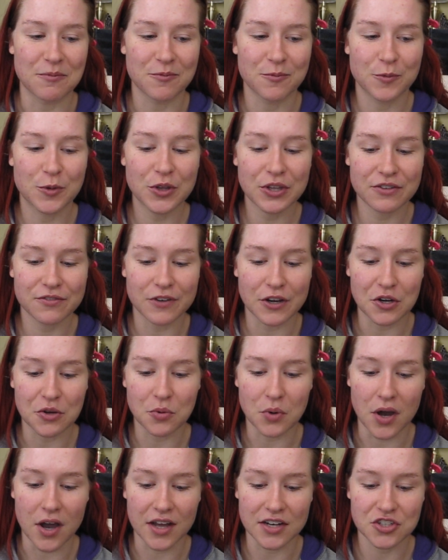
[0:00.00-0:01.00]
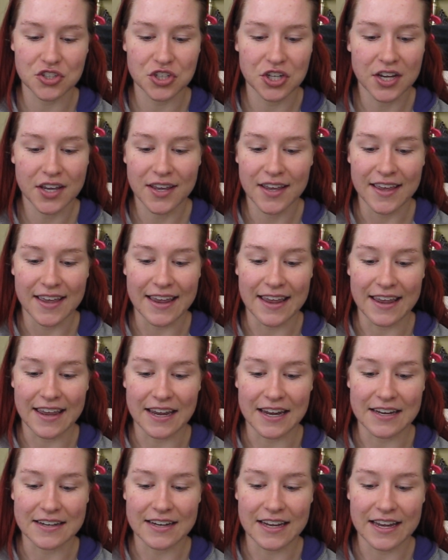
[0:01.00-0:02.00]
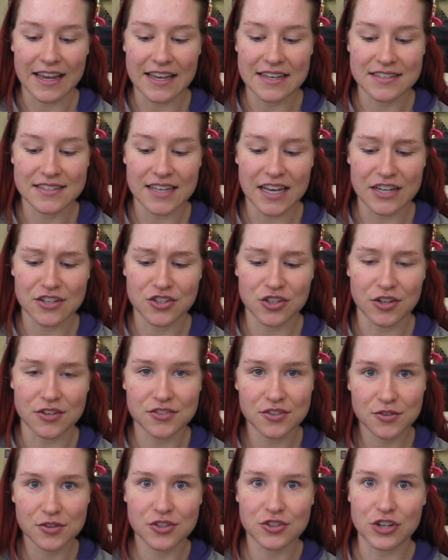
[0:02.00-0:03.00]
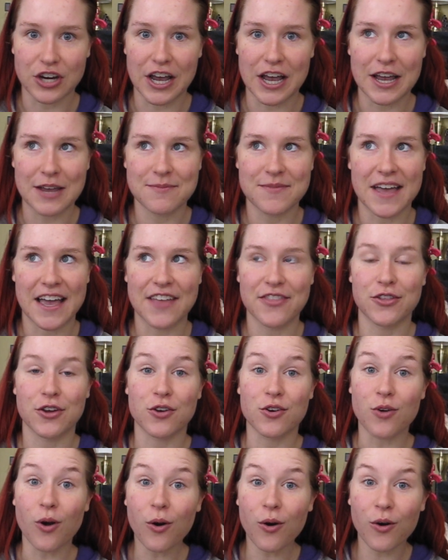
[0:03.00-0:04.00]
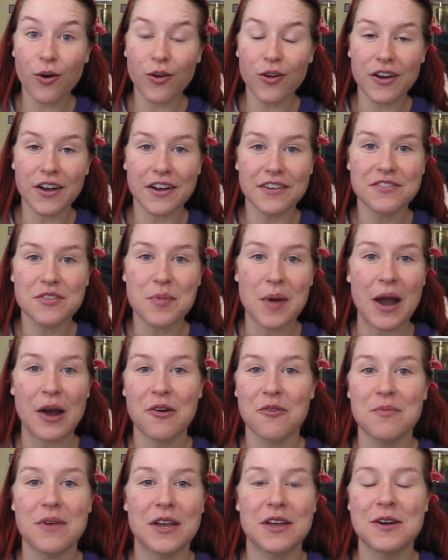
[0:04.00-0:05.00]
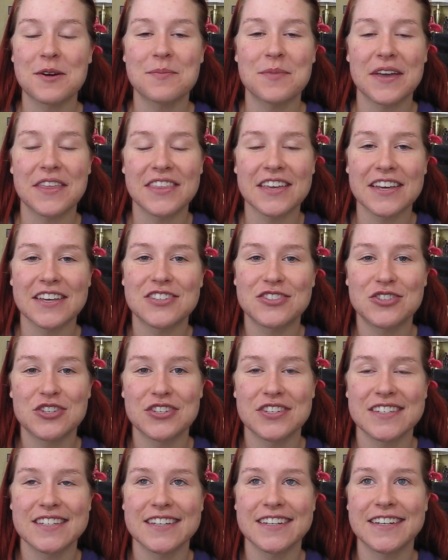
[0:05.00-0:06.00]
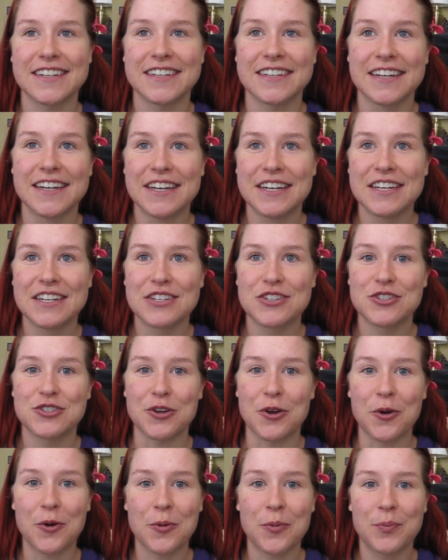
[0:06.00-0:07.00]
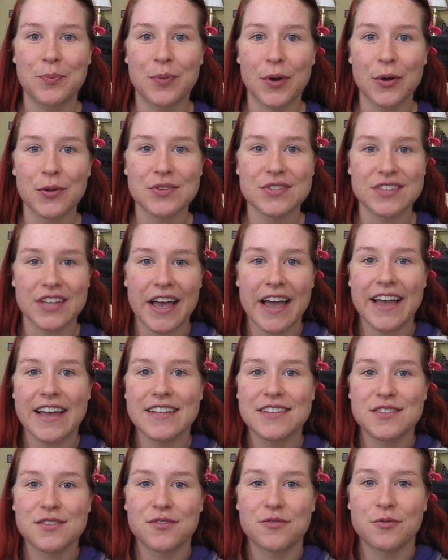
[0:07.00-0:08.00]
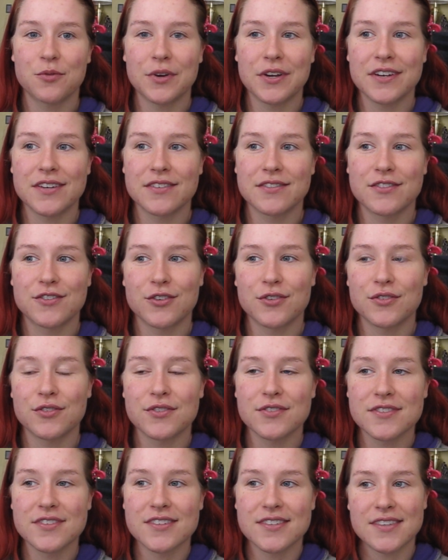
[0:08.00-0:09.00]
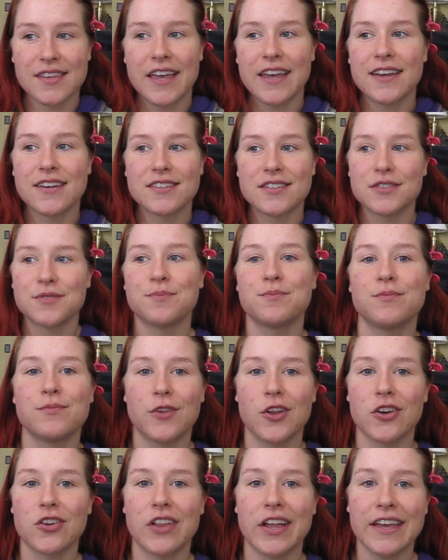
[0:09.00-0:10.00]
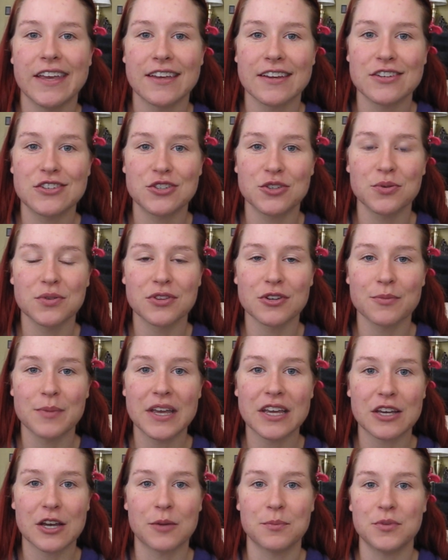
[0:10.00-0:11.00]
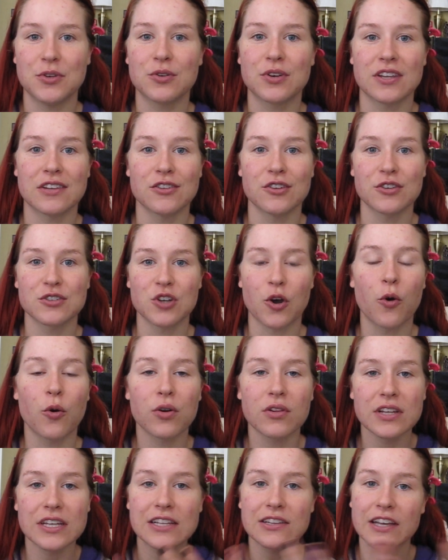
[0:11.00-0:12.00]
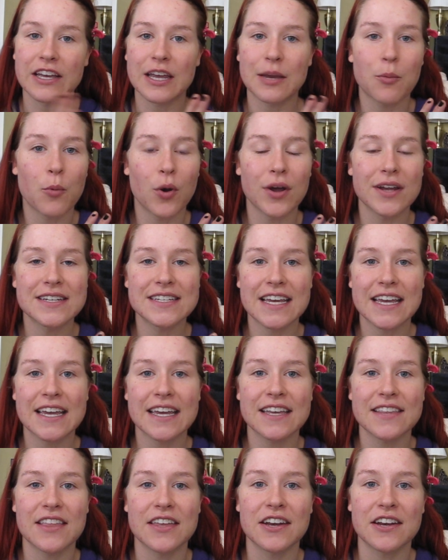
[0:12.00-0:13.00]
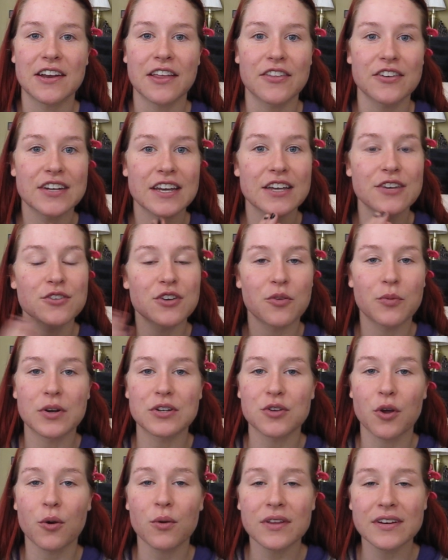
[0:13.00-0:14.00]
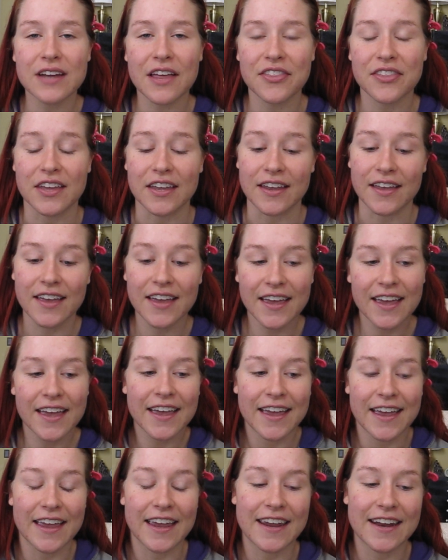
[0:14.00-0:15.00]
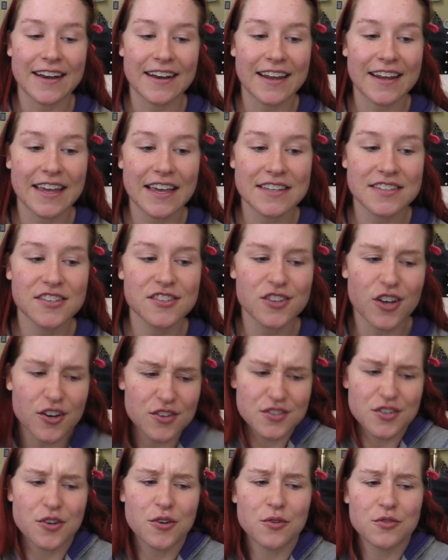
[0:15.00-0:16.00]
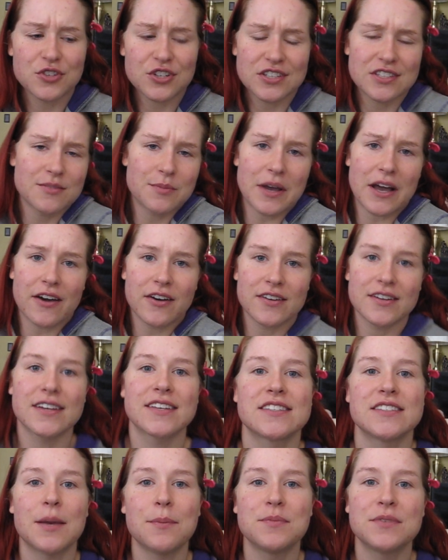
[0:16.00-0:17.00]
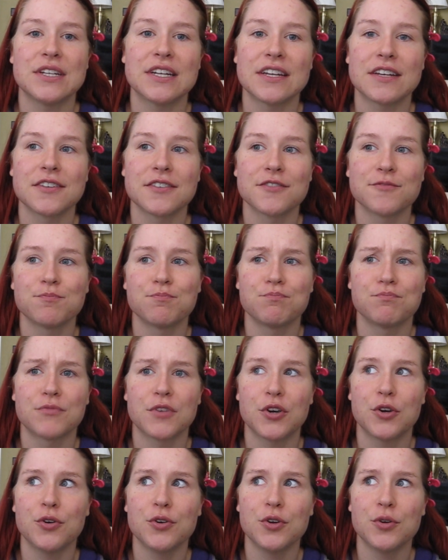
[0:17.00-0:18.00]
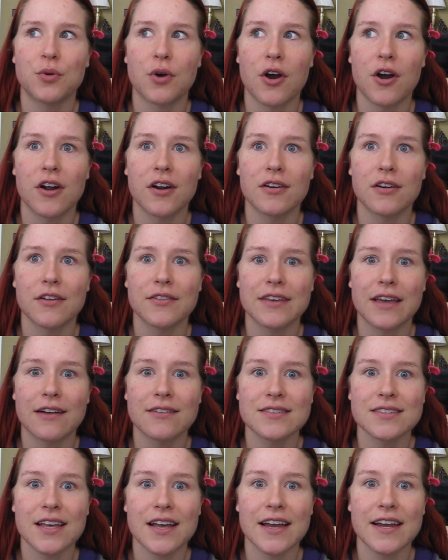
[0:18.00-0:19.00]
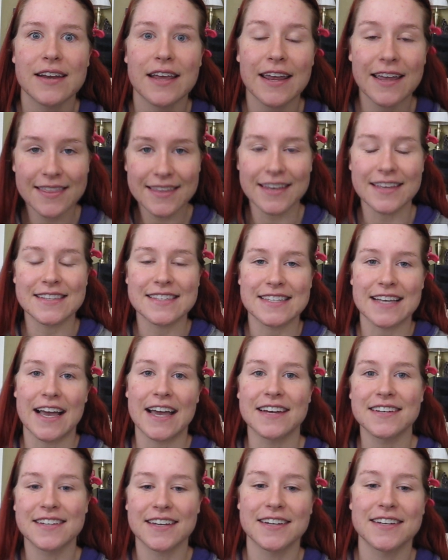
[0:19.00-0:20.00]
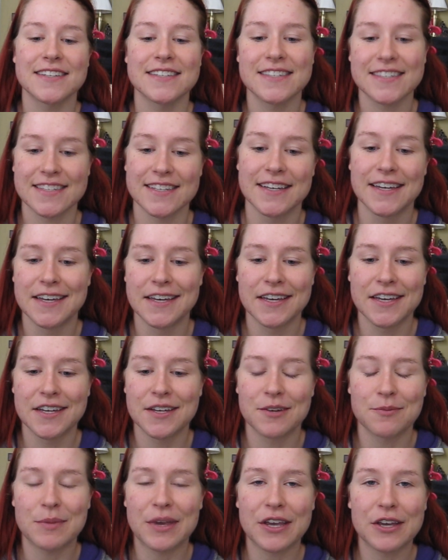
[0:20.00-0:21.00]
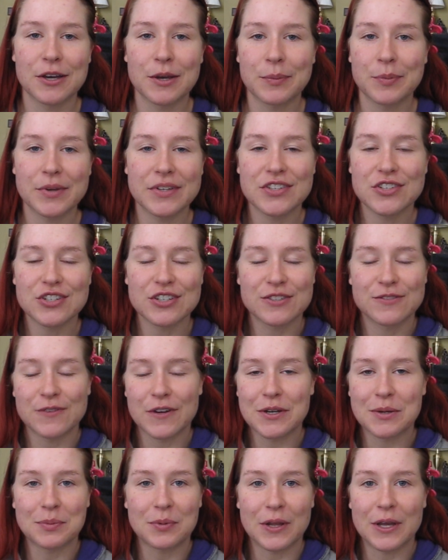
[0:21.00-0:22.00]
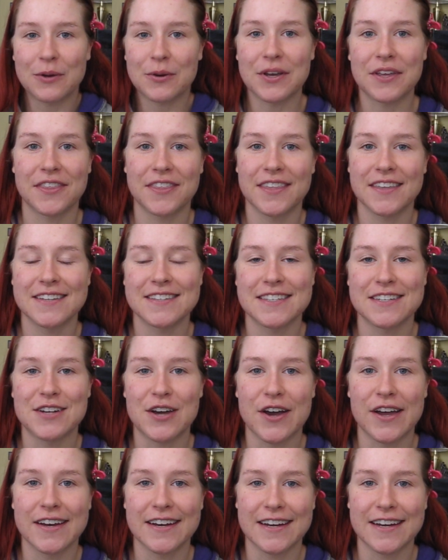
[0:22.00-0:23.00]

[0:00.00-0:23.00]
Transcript: Really fun to watch. And I guess I should also describe that the goal of the Power Makeup, I think, is just to show both sides of what girls like to look like and do with their makeup. You can look totally glam one day, and then another day you can wear totally nothing. And I guess it's also just about accepting who you are on the outside and the inside, because makeup, it's just fun to play with. It's not